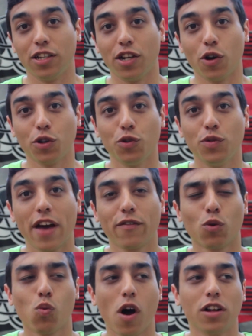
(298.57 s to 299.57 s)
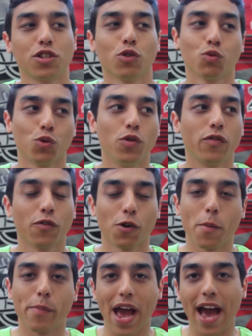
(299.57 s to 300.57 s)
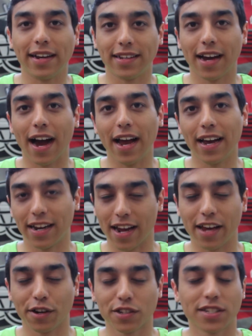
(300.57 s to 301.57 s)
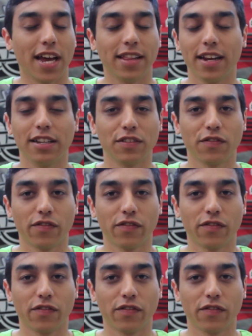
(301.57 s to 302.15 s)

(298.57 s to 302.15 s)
You know, you never want to root for a bad guy, and I understand that as